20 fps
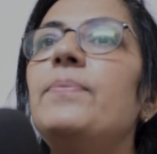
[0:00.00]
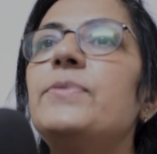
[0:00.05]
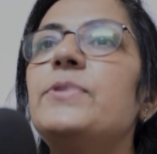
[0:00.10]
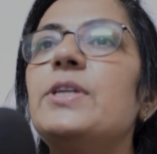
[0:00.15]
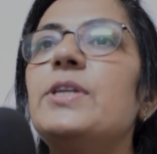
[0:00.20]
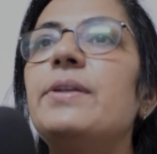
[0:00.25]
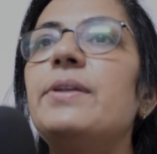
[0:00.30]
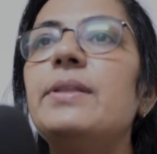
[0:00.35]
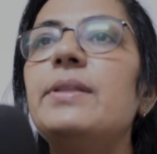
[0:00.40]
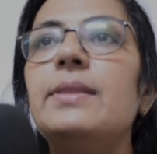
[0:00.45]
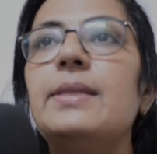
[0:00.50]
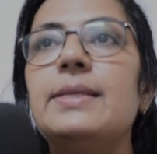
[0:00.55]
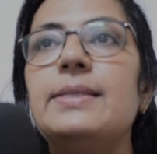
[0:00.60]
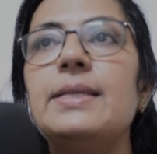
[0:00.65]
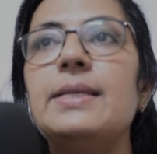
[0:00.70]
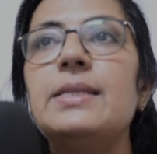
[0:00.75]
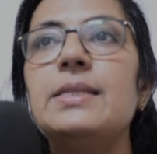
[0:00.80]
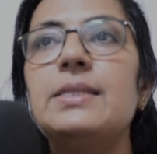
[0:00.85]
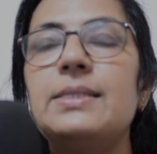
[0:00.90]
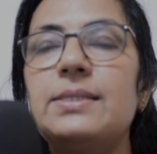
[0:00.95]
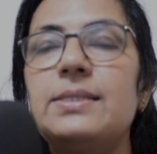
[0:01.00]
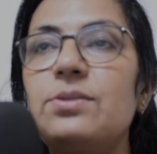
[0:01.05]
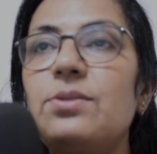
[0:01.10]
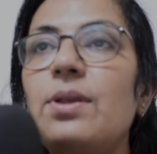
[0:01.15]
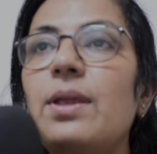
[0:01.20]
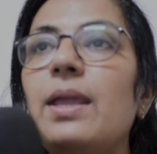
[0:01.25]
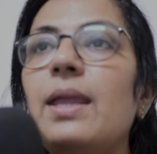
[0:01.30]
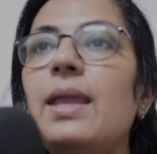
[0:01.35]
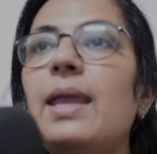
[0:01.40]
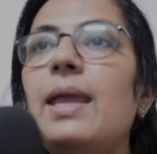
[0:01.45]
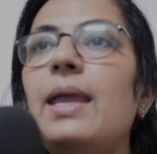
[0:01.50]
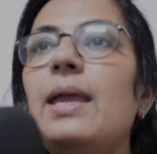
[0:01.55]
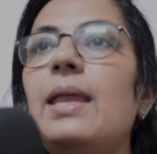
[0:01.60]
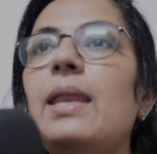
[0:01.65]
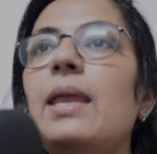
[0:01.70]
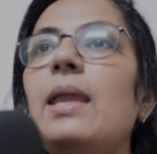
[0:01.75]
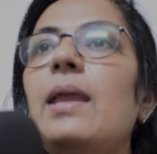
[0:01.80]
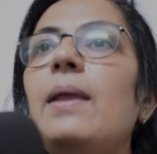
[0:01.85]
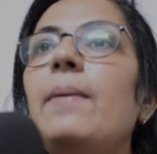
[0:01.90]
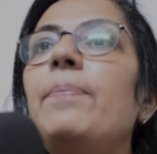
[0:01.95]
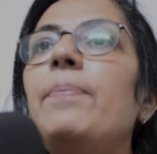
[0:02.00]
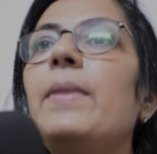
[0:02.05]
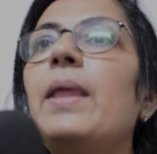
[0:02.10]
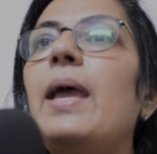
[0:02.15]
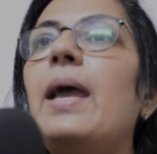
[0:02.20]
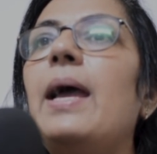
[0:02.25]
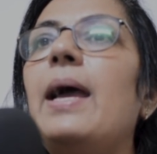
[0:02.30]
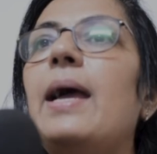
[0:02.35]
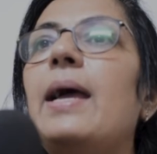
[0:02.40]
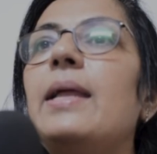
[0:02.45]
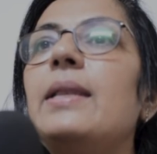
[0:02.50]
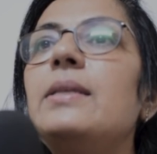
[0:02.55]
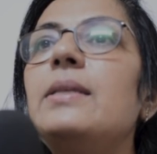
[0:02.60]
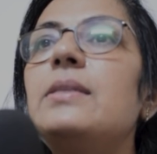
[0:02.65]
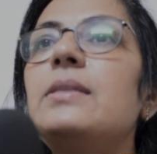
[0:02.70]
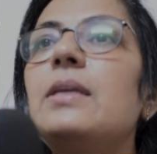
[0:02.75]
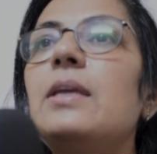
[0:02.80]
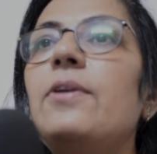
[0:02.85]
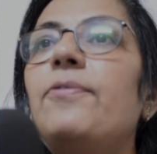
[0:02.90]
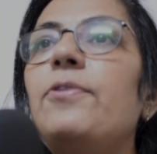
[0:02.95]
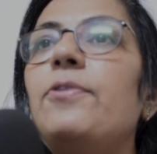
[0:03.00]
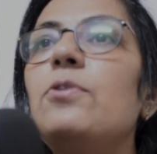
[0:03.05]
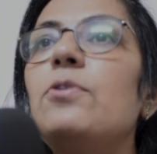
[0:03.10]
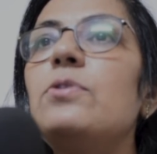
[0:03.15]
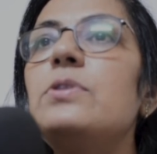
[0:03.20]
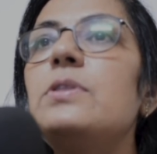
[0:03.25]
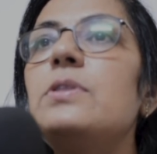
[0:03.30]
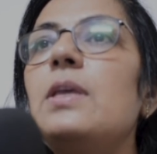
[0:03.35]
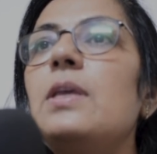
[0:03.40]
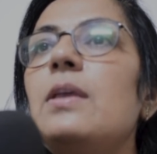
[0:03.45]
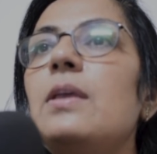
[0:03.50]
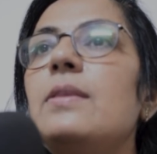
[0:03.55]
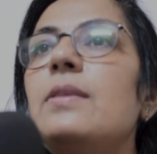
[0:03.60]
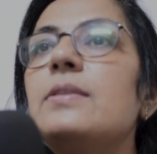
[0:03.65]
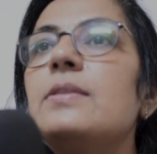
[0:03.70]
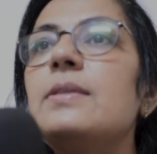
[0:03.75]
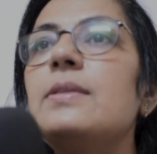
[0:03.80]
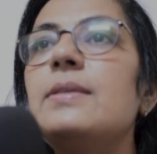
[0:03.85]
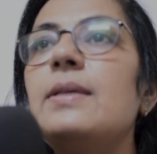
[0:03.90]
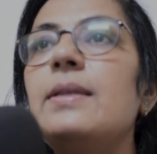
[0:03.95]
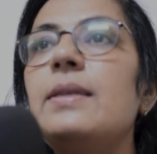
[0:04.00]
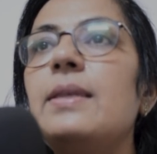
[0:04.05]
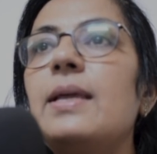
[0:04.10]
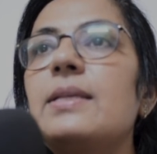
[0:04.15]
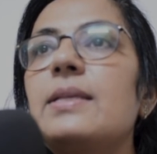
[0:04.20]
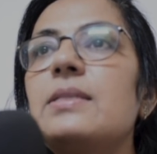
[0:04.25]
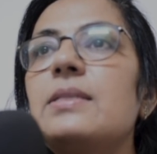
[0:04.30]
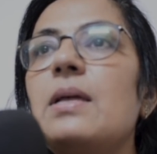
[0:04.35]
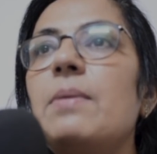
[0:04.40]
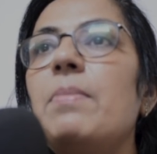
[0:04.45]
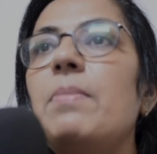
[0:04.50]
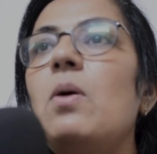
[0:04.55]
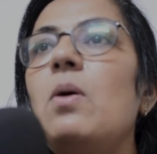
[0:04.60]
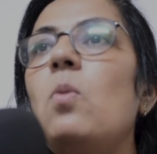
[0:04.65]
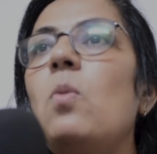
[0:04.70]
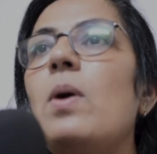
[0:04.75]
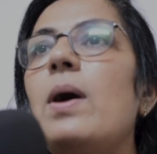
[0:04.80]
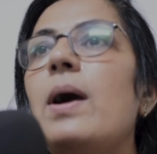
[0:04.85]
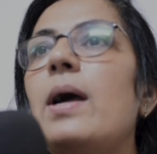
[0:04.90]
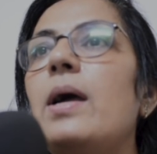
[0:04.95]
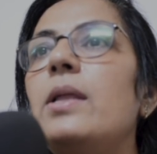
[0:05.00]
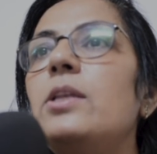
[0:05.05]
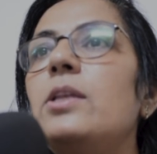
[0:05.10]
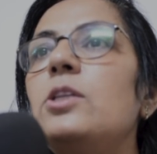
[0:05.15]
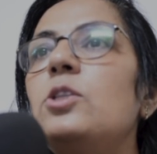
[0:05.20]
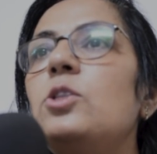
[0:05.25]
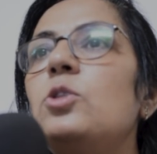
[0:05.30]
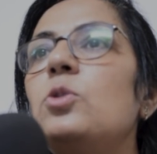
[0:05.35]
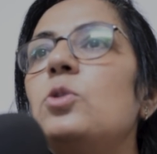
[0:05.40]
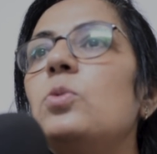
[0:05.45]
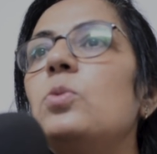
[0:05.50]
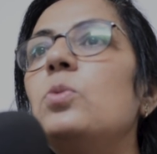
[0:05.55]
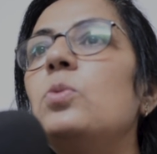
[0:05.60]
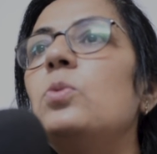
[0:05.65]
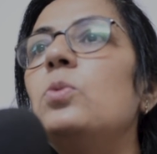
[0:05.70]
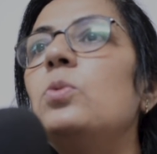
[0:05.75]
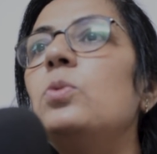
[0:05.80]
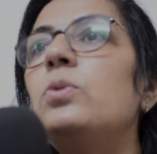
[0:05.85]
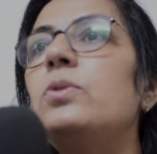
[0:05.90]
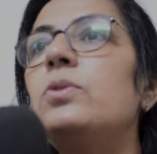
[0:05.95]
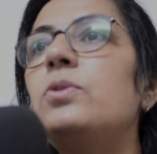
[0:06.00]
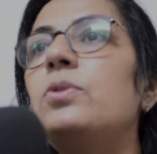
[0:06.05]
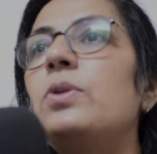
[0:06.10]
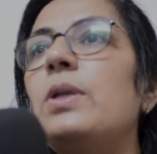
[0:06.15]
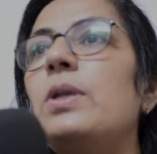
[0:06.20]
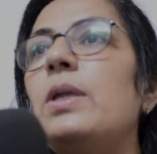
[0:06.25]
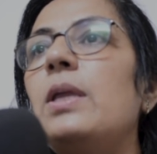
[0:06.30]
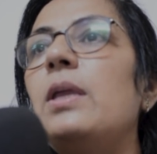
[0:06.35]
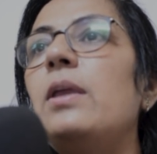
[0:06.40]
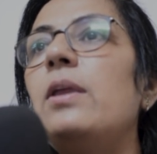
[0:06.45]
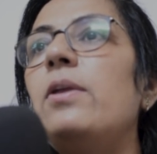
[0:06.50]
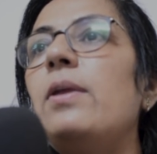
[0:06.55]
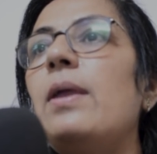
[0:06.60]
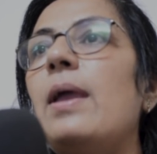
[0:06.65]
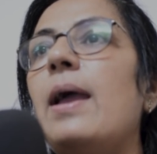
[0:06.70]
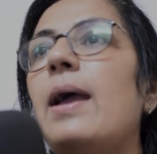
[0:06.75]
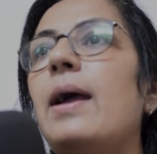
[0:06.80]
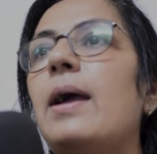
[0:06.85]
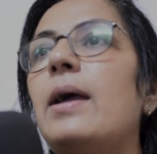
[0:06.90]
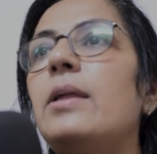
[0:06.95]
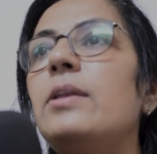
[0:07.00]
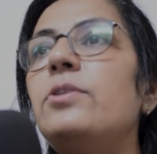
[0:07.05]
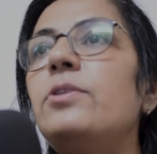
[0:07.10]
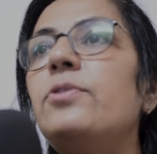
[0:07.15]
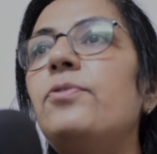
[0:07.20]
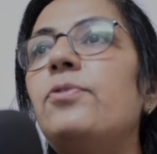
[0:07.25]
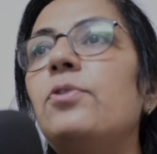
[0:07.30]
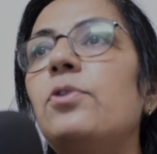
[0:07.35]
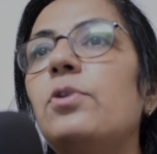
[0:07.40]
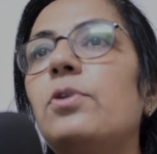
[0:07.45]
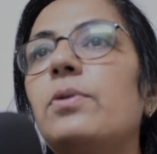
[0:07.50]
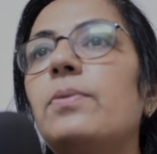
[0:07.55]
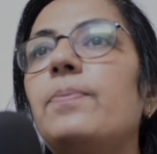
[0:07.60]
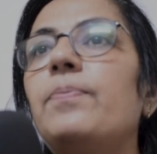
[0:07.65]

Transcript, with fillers: Children, this is string array, and if you see, this is index number 1, 2, 3 and 4.